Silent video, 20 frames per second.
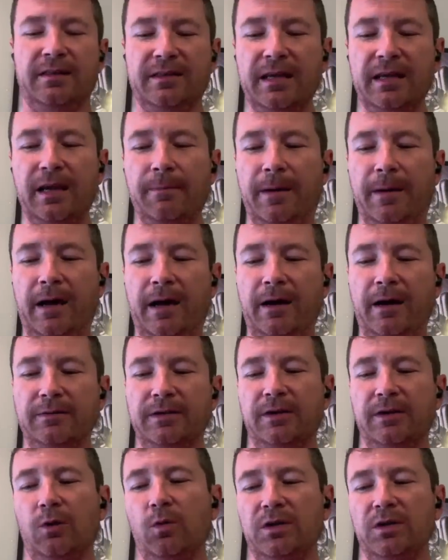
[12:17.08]
thing about,
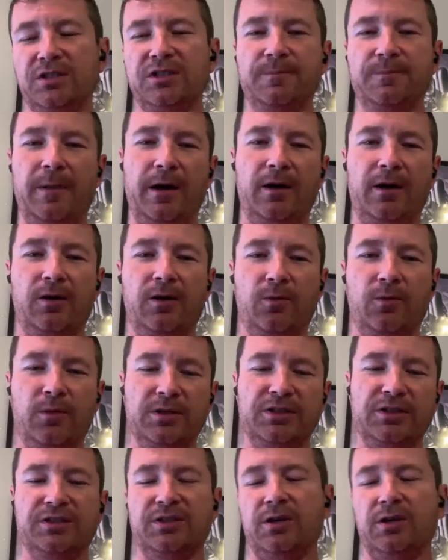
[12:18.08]
you know, which is better,
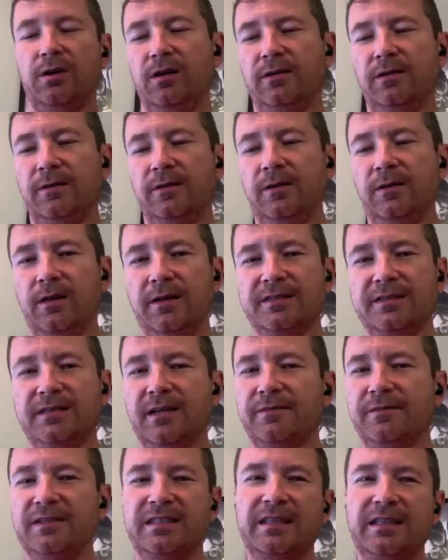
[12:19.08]
which is good, you know, all that
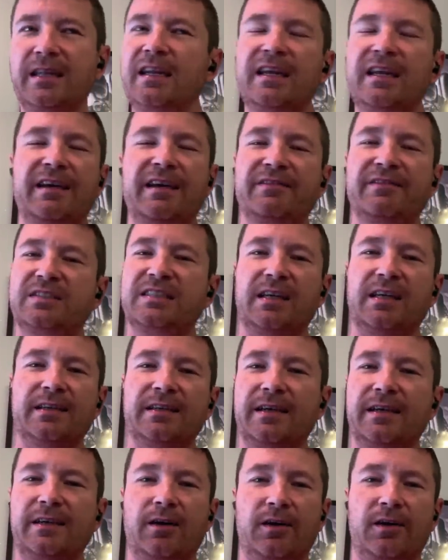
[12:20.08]
stuff. It's an any given
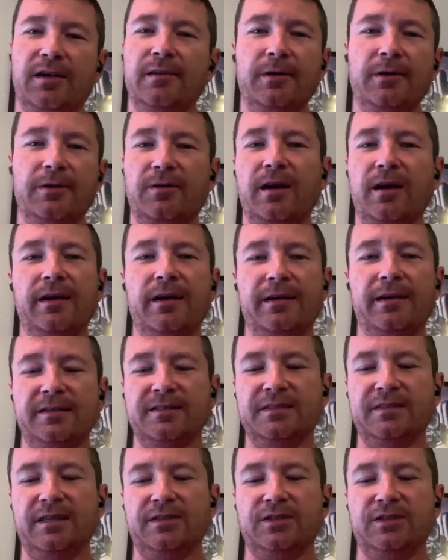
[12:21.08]
Sunday argument, right?
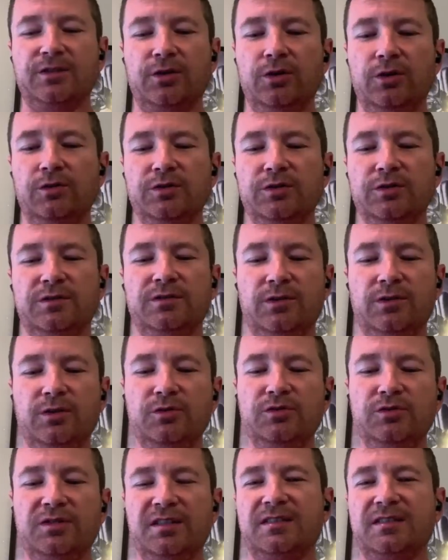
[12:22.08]
It's who's
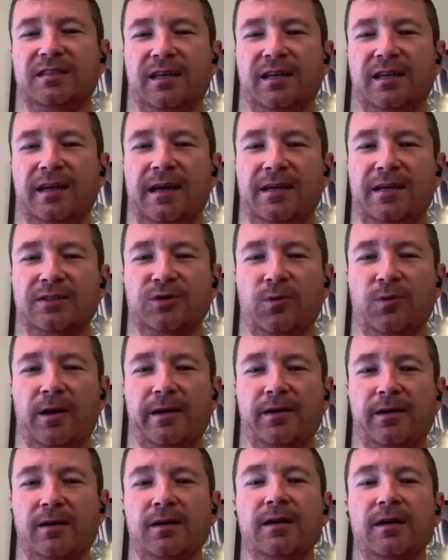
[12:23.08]
the stick
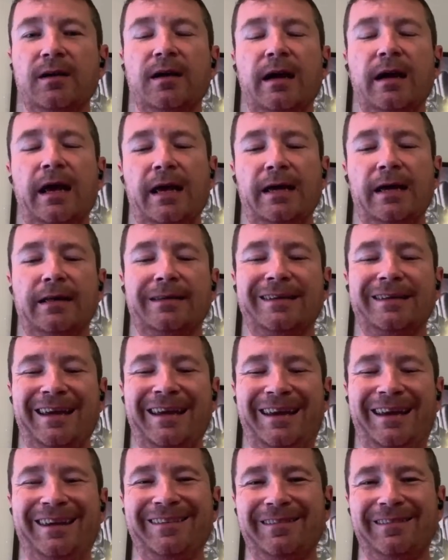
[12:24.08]
actuator, and
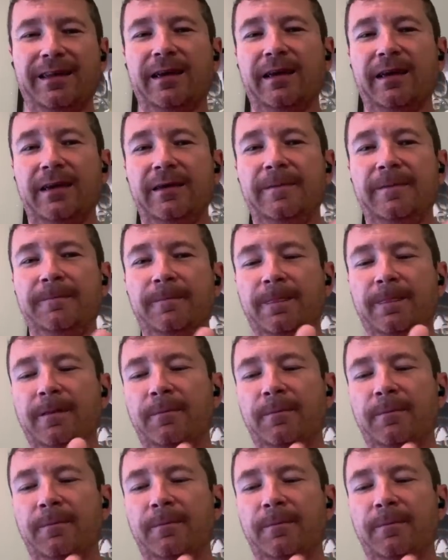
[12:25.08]
can they